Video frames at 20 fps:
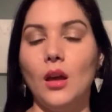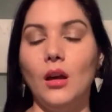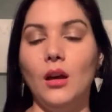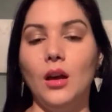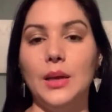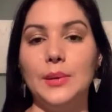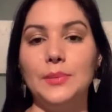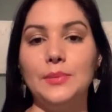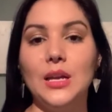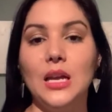
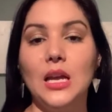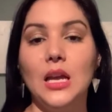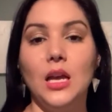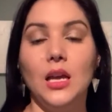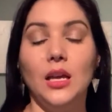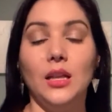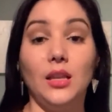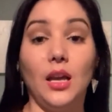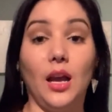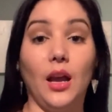Um,
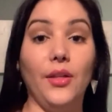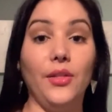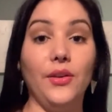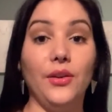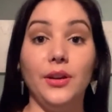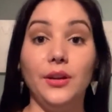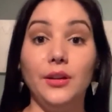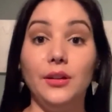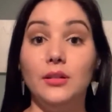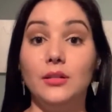The
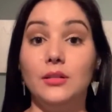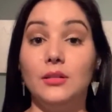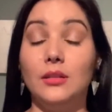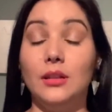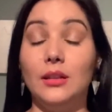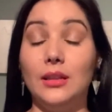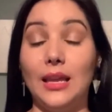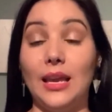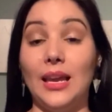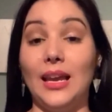other
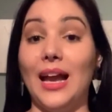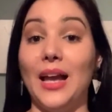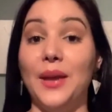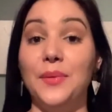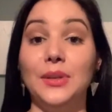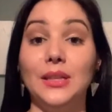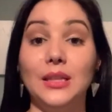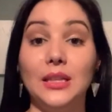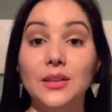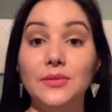thing I
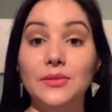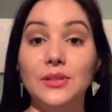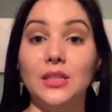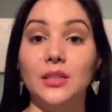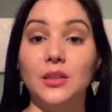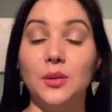believe in,